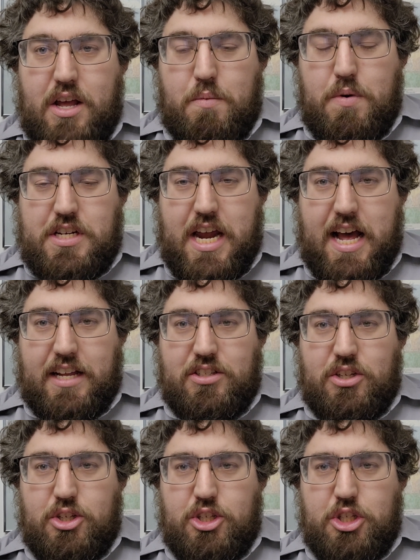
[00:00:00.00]
which
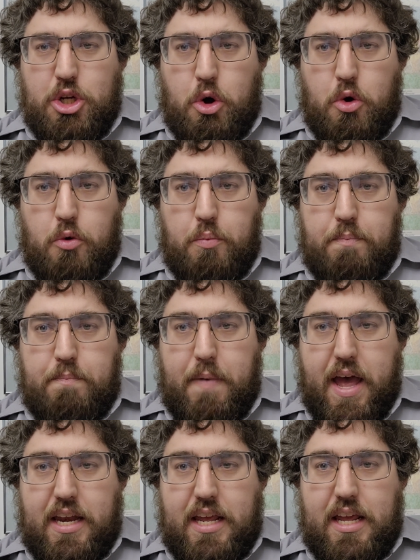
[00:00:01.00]
has so
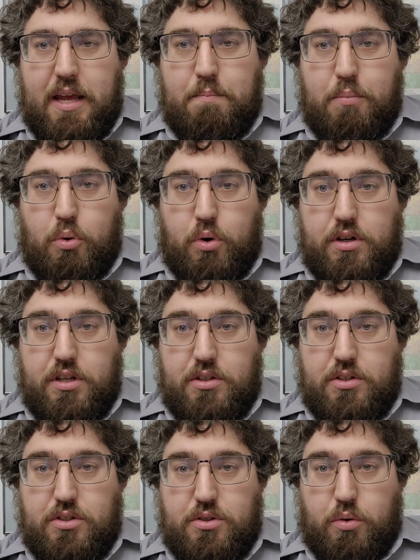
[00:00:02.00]
many
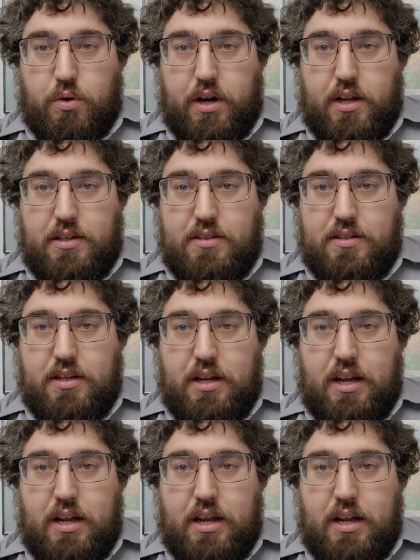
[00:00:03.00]
important stories